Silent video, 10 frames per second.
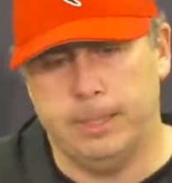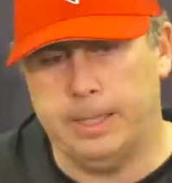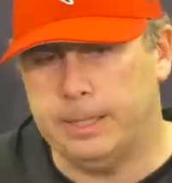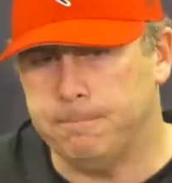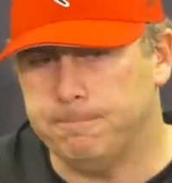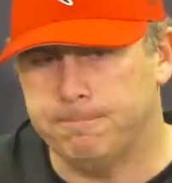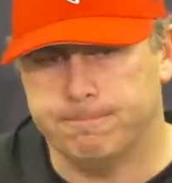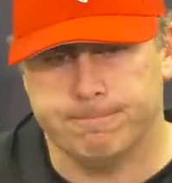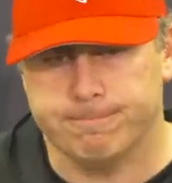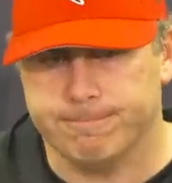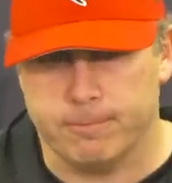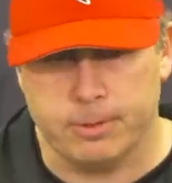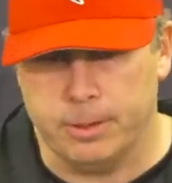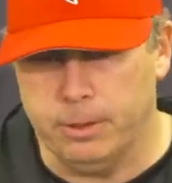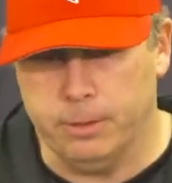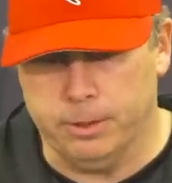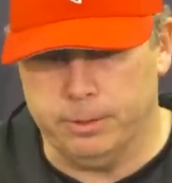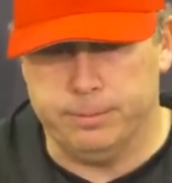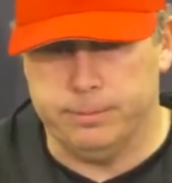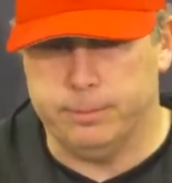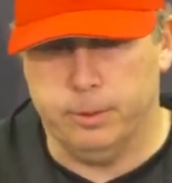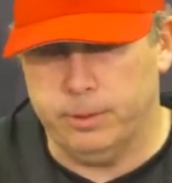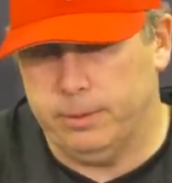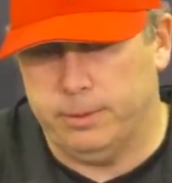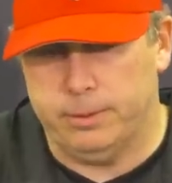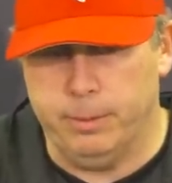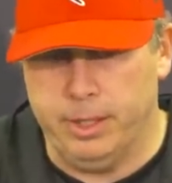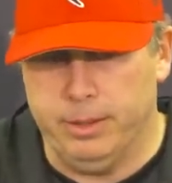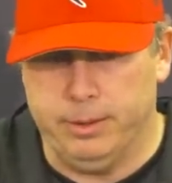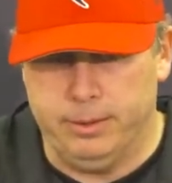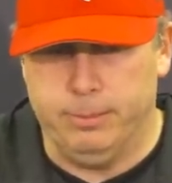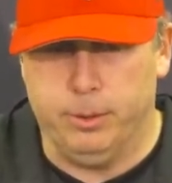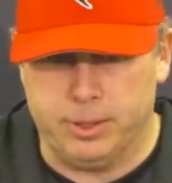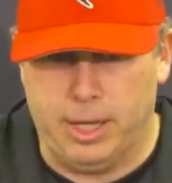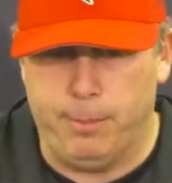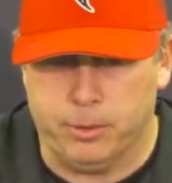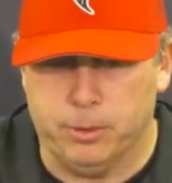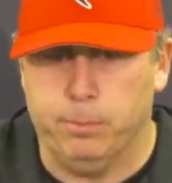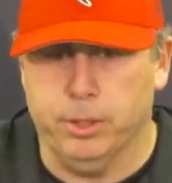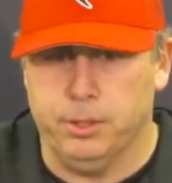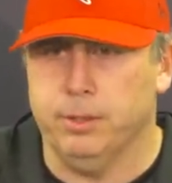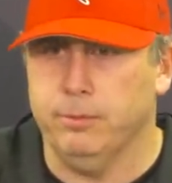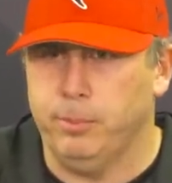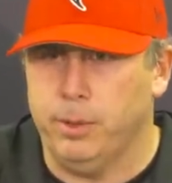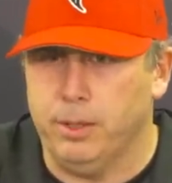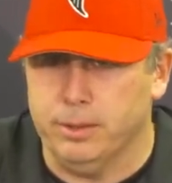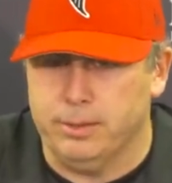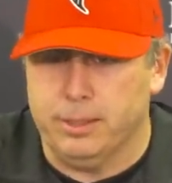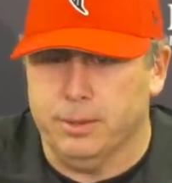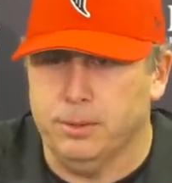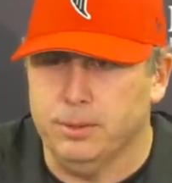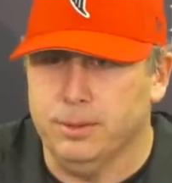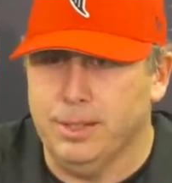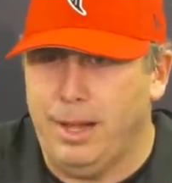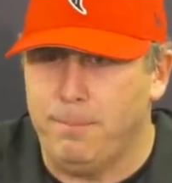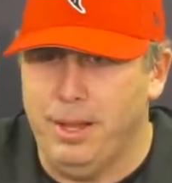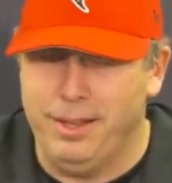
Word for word: Um, you know, the, to me, the, the, most comical completion in football is that little lob